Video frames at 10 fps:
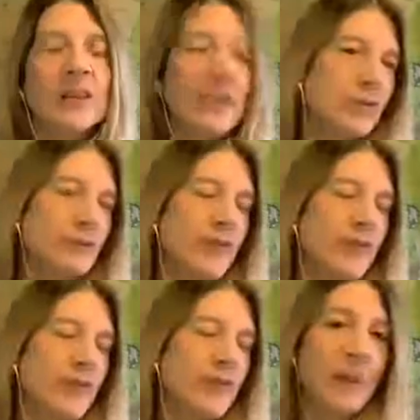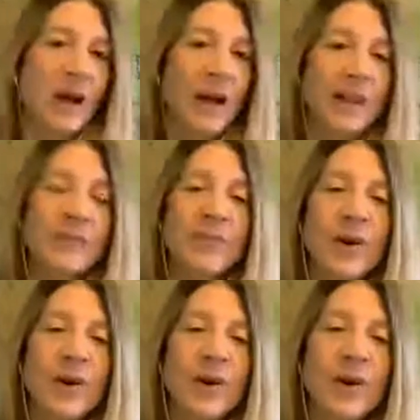Click-through rate to buy
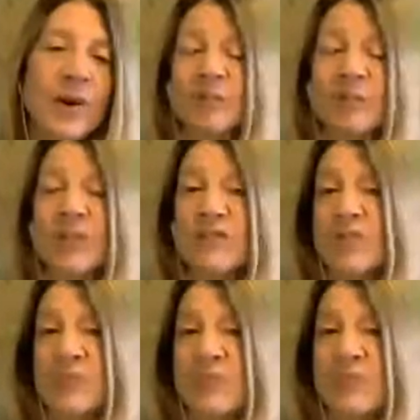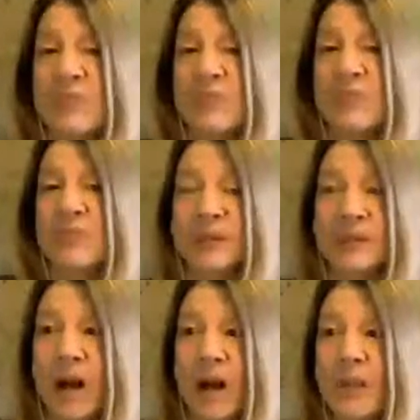from social media is negligible.
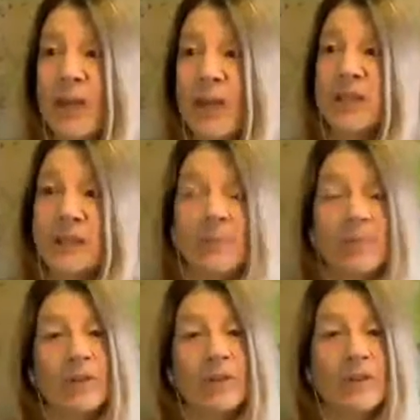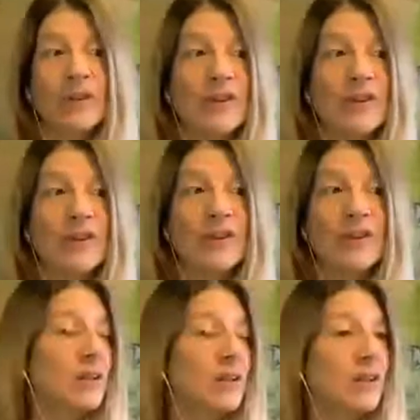I do it because
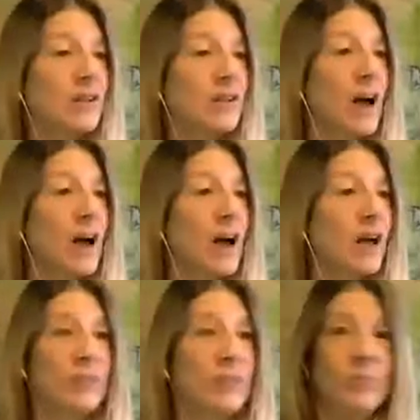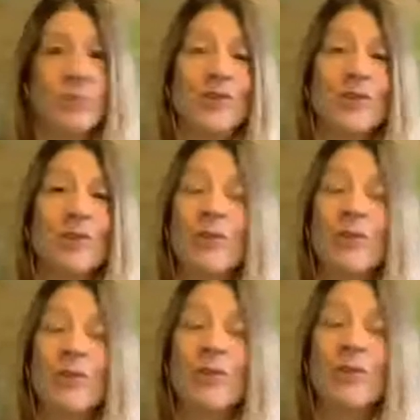it's a
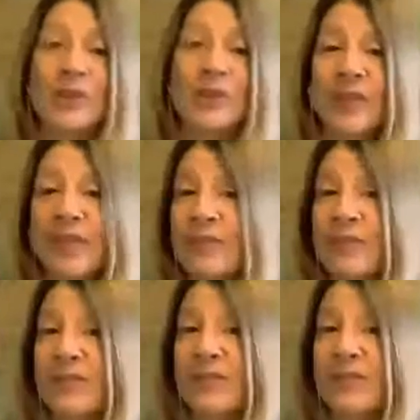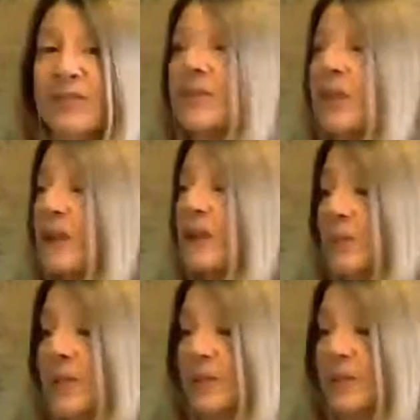great way to have a shop front visible to
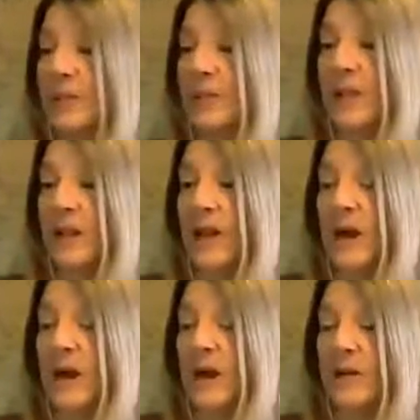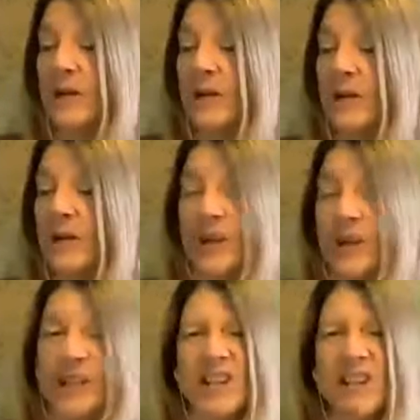people, and also I
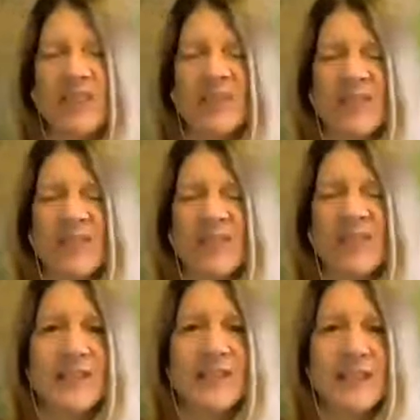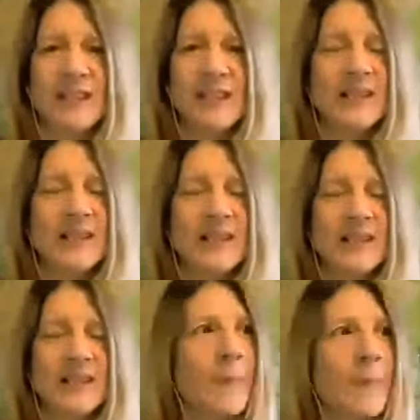can share other sort of interesting things.